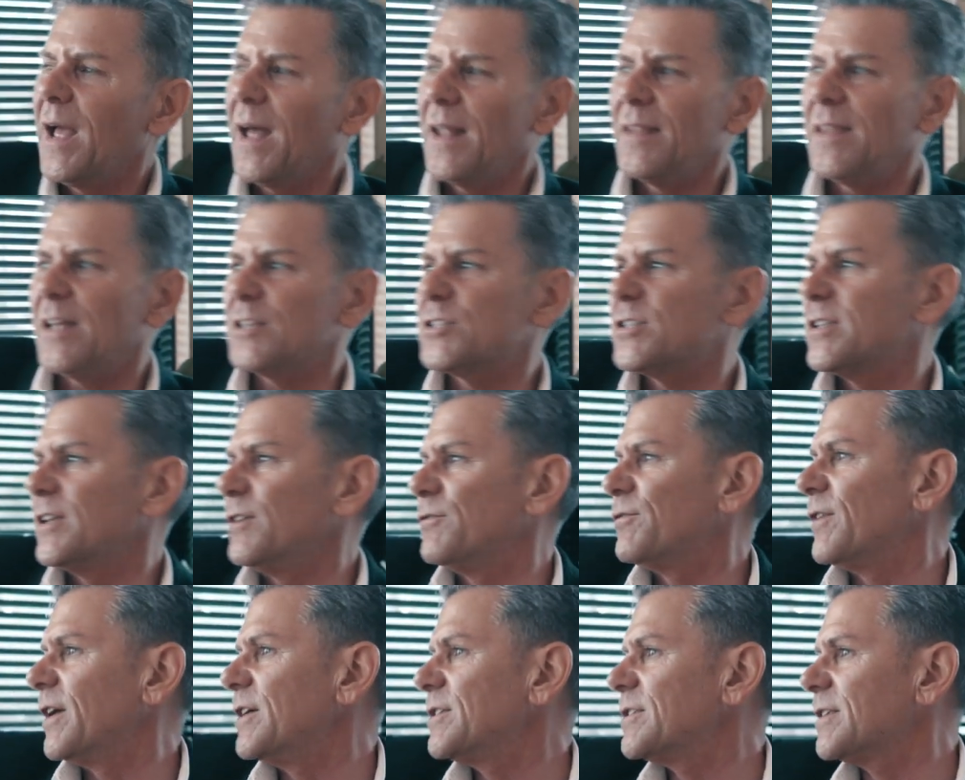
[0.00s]
And that's the
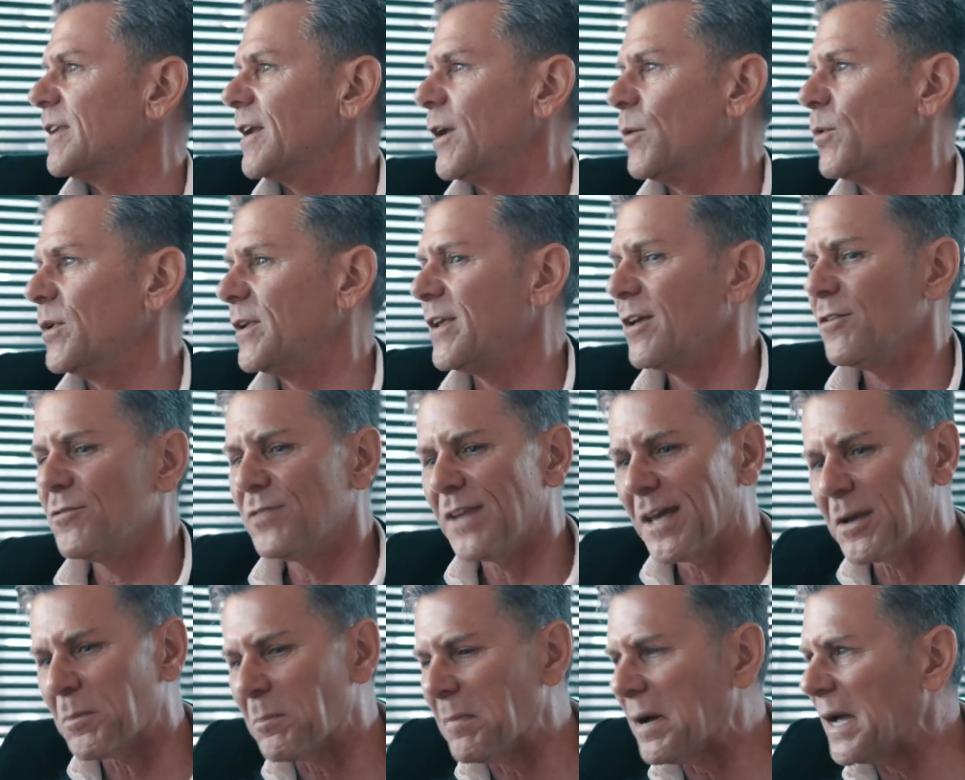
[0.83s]
advice that I would
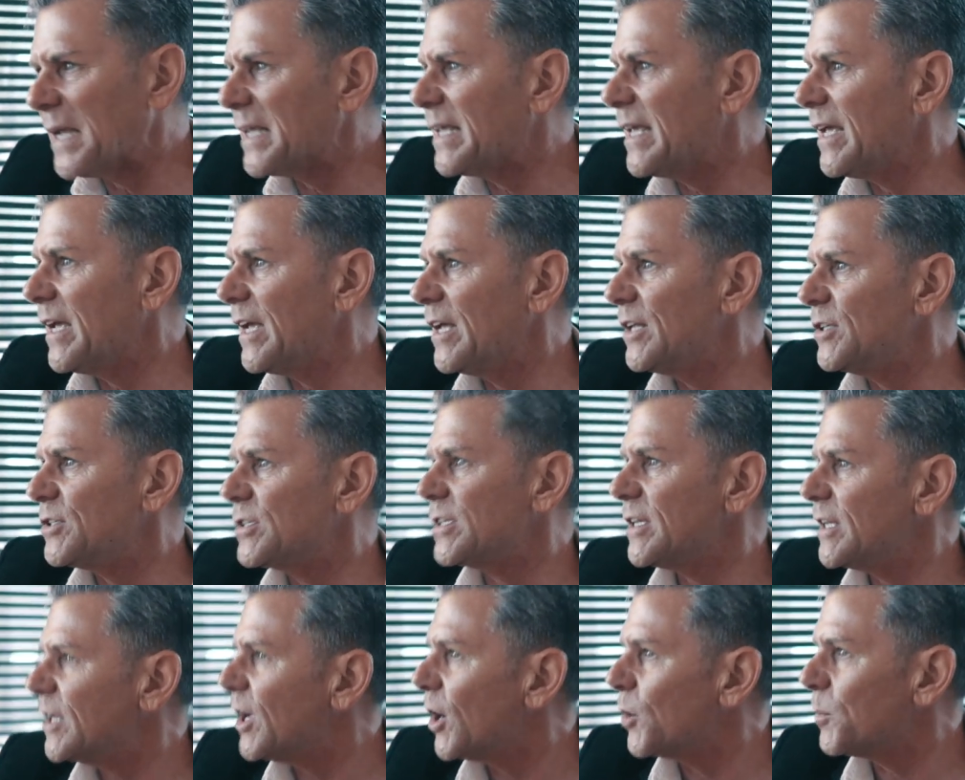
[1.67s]
give, like my
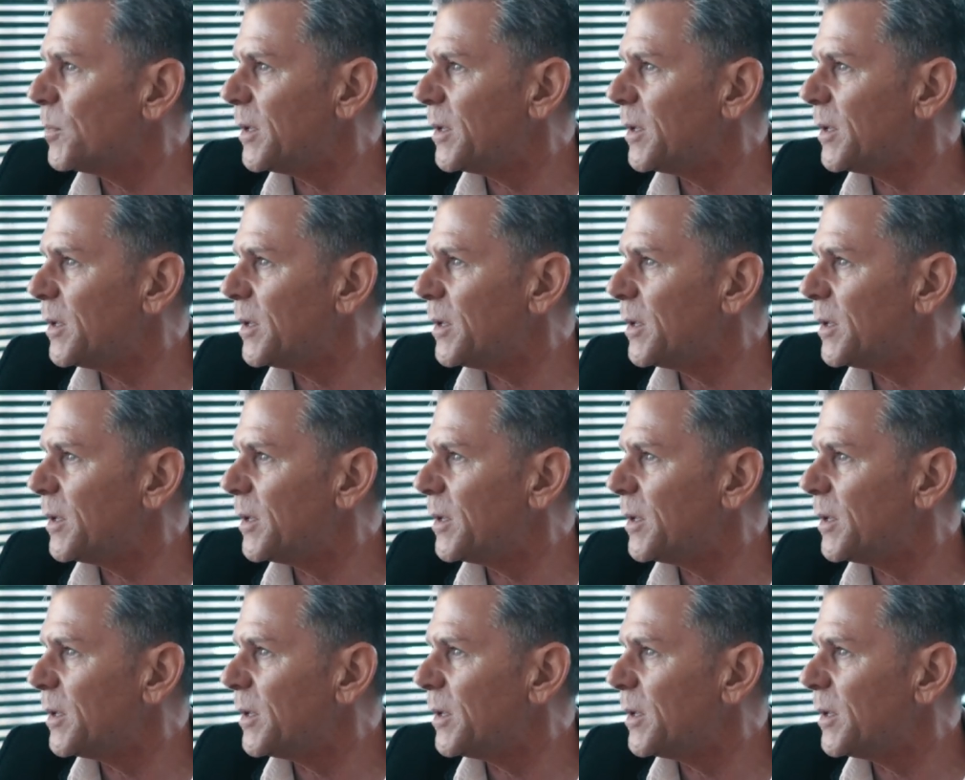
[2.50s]
kids, young